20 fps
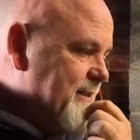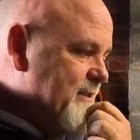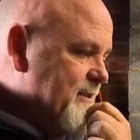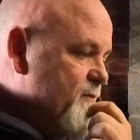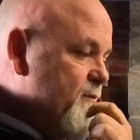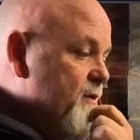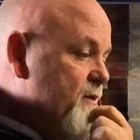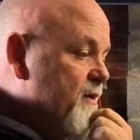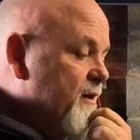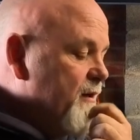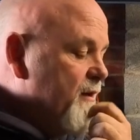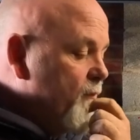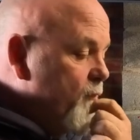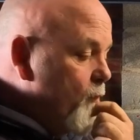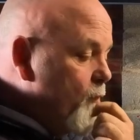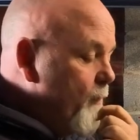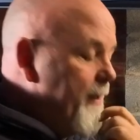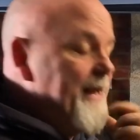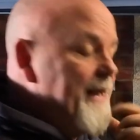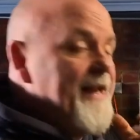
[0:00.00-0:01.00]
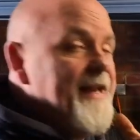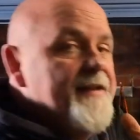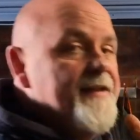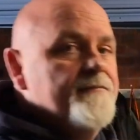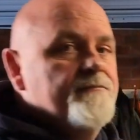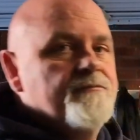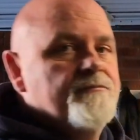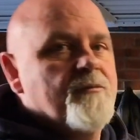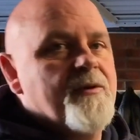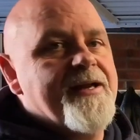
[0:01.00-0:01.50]
We've got a way
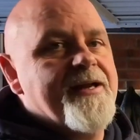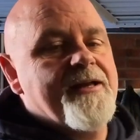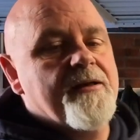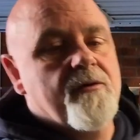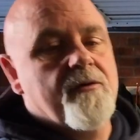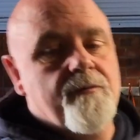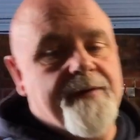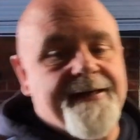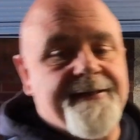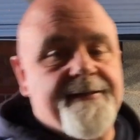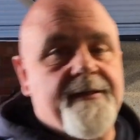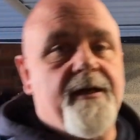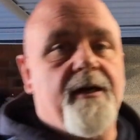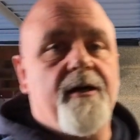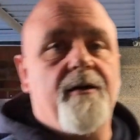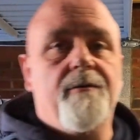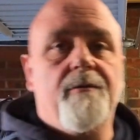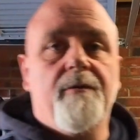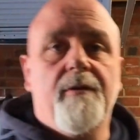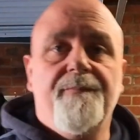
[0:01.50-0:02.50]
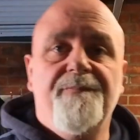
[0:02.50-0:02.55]
long way to go.